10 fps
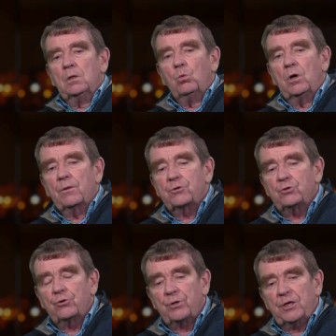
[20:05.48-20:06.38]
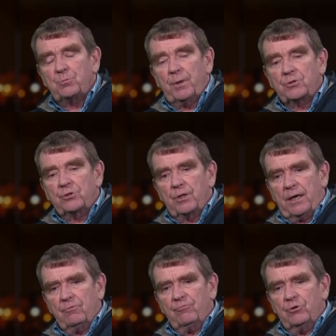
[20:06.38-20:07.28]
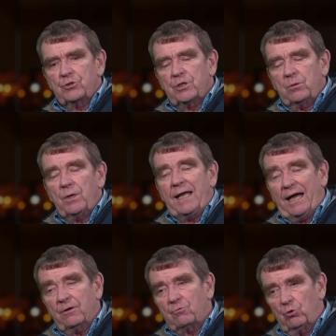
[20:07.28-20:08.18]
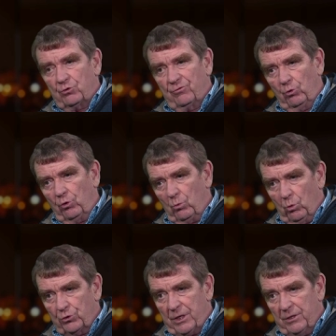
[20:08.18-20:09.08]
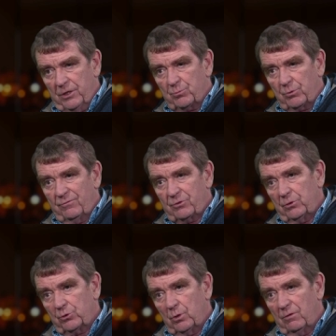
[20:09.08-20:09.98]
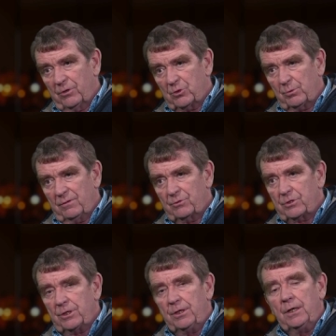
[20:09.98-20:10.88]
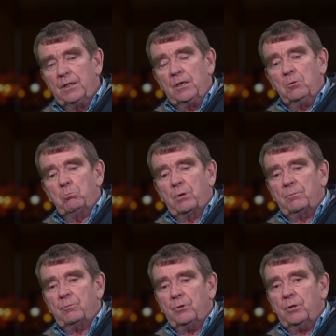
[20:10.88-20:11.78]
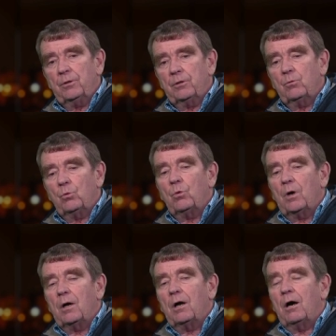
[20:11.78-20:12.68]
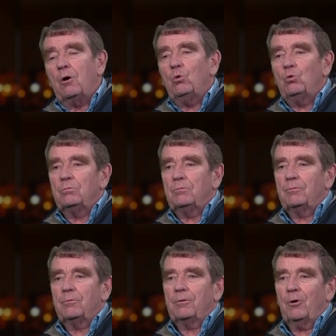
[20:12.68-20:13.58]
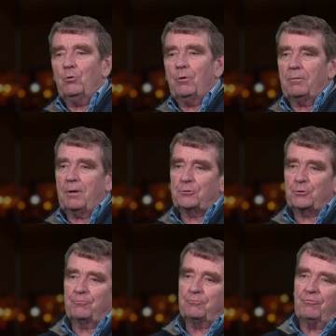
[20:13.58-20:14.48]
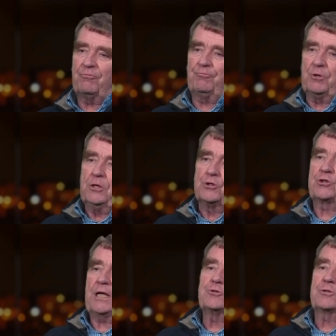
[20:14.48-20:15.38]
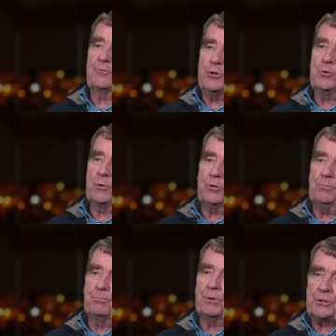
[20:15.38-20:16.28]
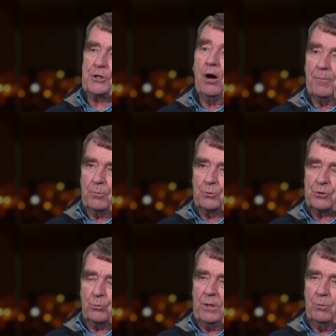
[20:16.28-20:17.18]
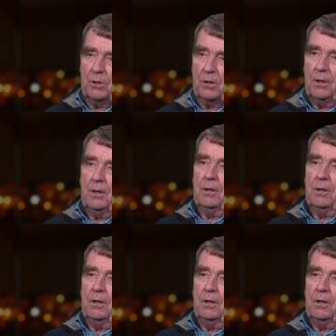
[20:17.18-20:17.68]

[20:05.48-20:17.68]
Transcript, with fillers: Well, there are two or three aspects to that. Firstly, we had, of course, fought the war 10 years previously or 12 years previously. But a whole, the whole sort of sense of the U British Army was that we were